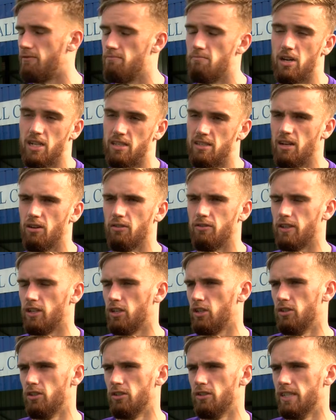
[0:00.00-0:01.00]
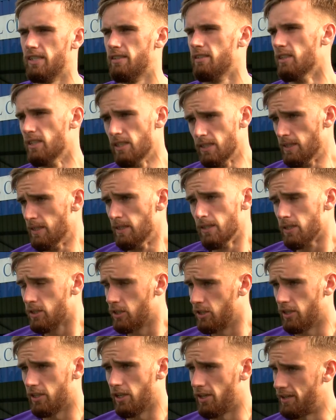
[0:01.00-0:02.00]
myself included,
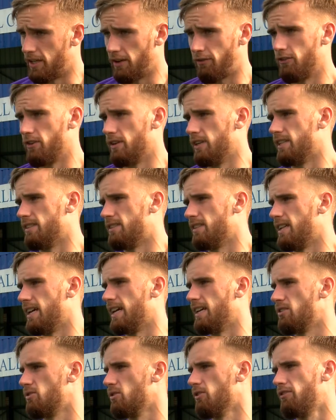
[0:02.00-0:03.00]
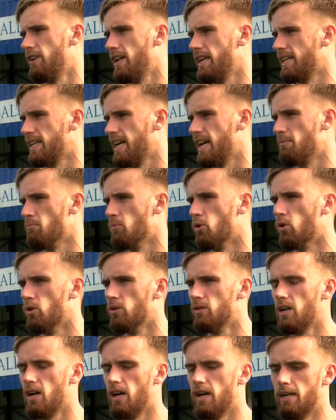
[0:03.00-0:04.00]
could have done differently today to affect the game
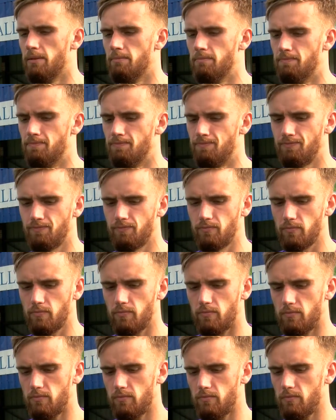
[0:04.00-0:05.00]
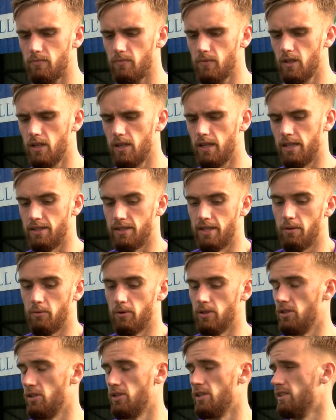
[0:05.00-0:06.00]
more. Um, and yeah,
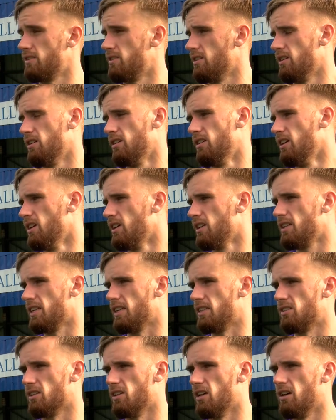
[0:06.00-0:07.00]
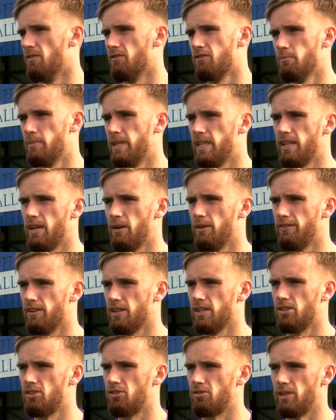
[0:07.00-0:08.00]
we just need to need to learn from it. They were
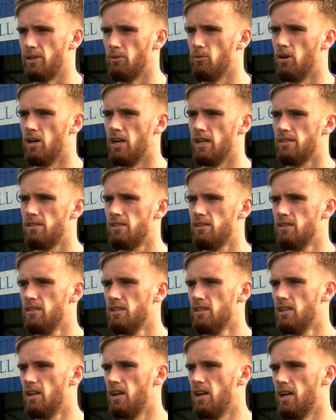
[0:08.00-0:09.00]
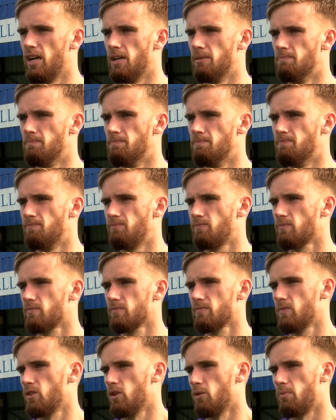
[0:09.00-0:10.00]
very streetwise, um,
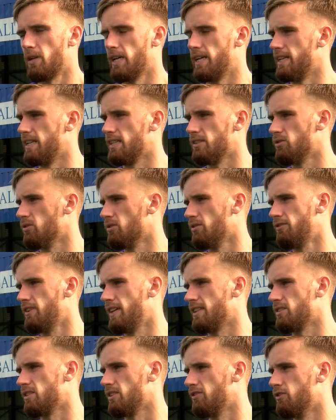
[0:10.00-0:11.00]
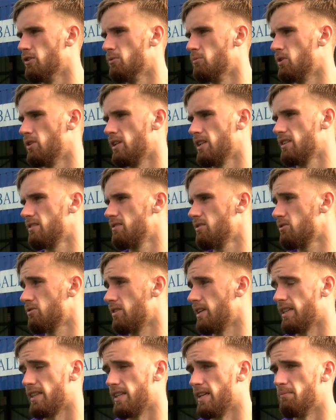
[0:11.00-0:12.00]
not playing any sort of fancy football
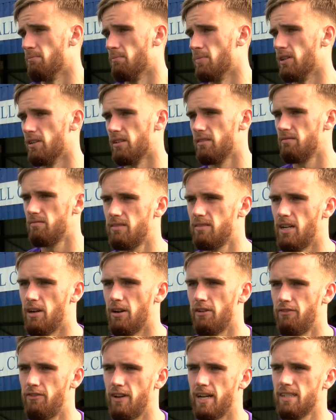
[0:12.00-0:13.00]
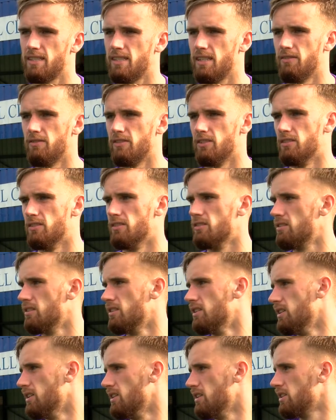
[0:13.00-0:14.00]
or anything, but they're effective and
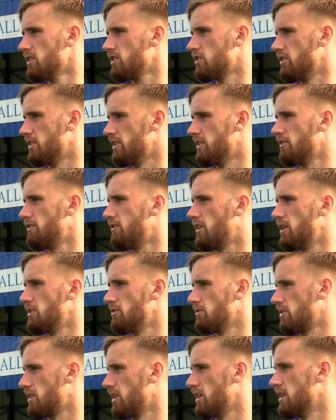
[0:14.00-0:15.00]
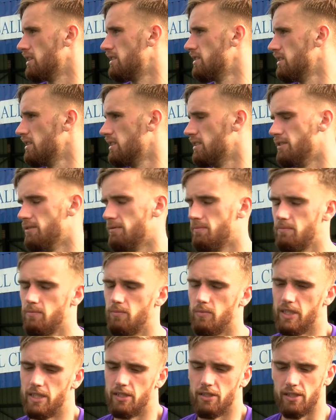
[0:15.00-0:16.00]
good in the final third. And
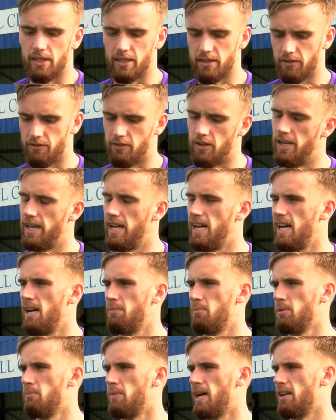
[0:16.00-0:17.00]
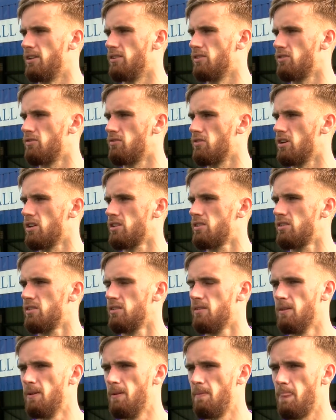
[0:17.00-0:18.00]
we just need to find that happy balance for us
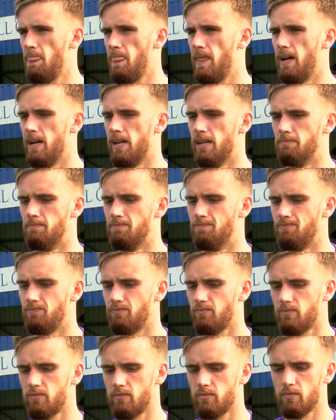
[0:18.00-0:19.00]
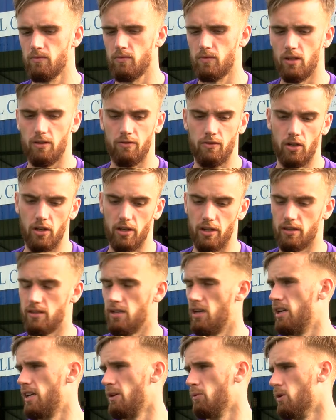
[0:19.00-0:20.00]
um, of doing the
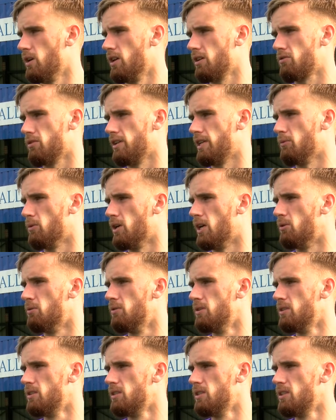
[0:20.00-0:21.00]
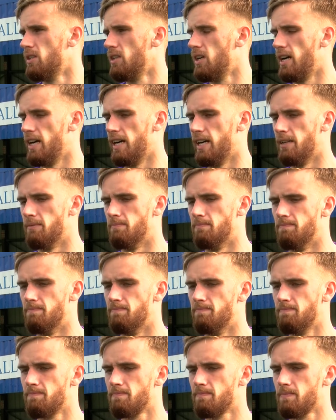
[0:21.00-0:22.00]
dirty work really well,
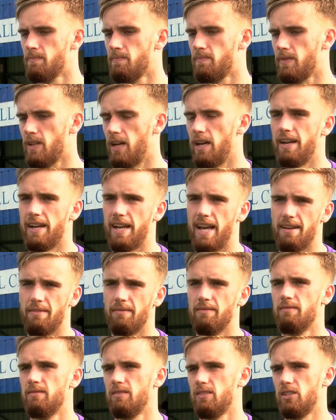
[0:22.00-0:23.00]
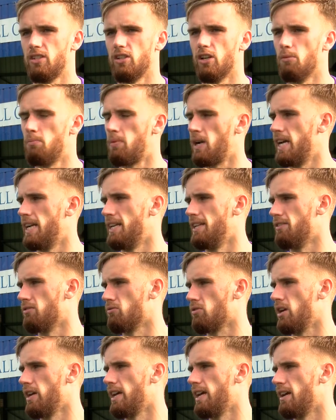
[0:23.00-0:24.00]
um, and then you know playing in the
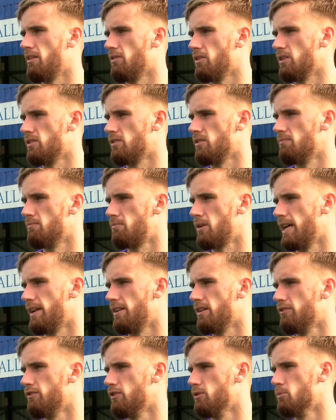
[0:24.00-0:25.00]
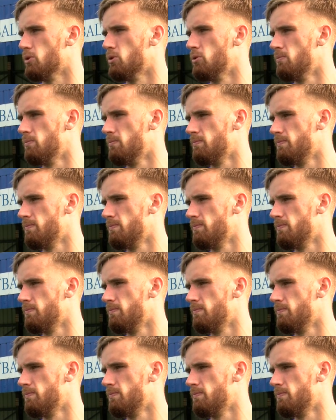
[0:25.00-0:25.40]
right areas and playing our football